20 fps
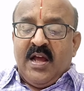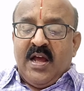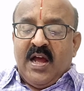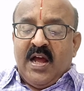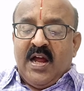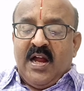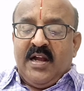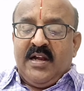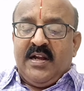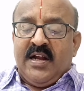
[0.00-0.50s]

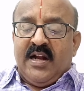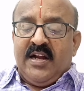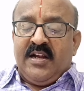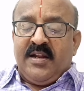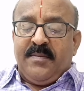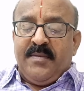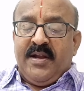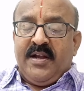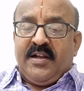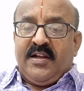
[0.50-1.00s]
and
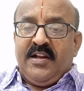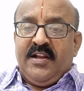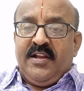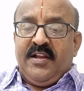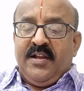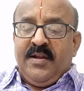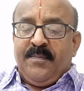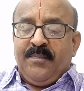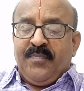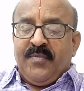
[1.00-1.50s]

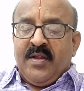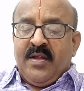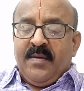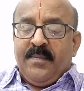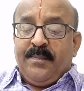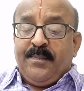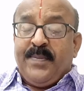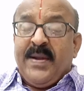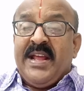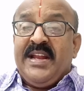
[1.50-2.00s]
ultimately
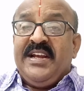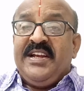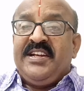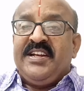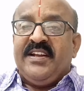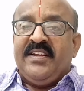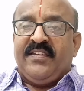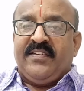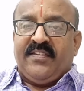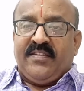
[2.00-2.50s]

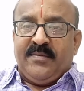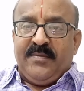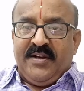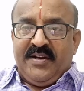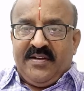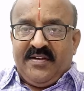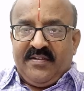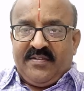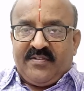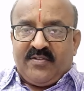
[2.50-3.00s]
perishes,
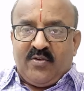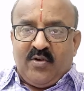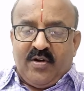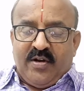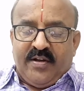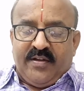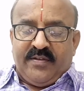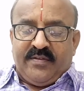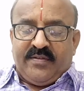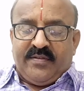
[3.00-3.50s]
means
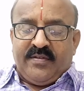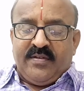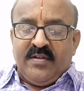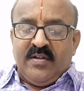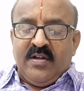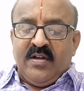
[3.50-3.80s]
destroys.